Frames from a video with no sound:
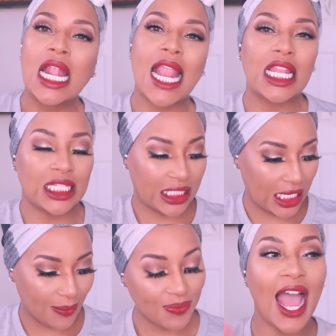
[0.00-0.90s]
Now
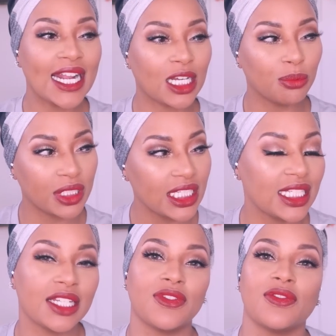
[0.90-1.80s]
listen, I had a
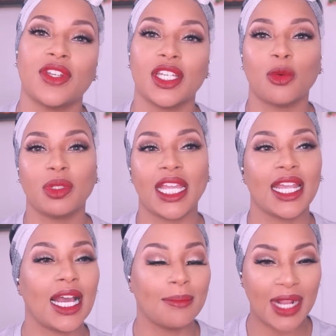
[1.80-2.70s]
completely different video
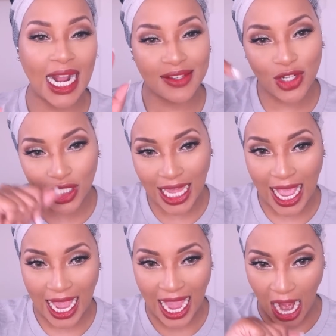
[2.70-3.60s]
planned. I'm not even gonna
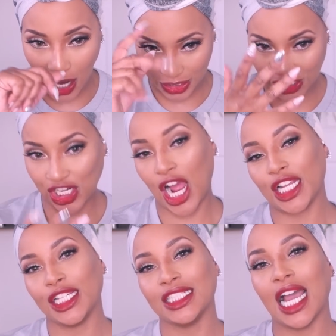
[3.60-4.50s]
lie, I already shot
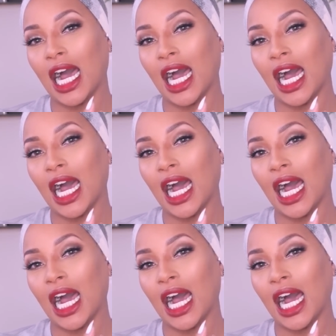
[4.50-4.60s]
it.